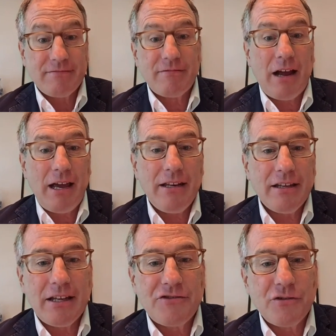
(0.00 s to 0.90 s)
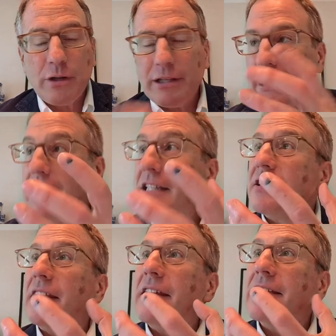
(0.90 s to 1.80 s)
Right? And so it leads
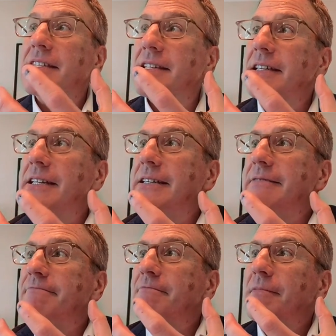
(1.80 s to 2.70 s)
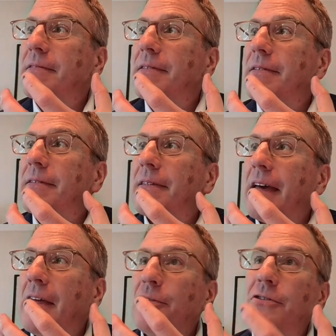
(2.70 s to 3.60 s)
to this
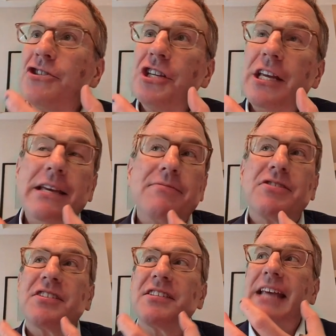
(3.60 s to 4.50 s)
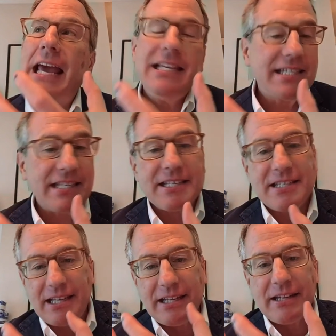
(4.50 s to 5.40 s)
lethargy,
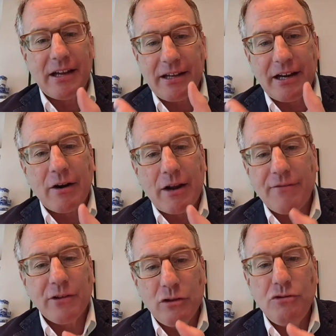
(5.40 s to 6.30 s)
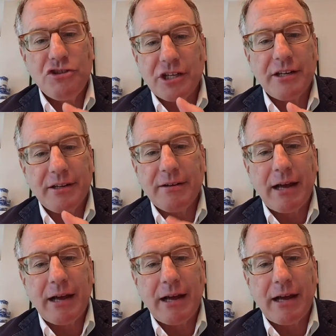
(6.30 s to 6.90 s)
stasis in our evolution.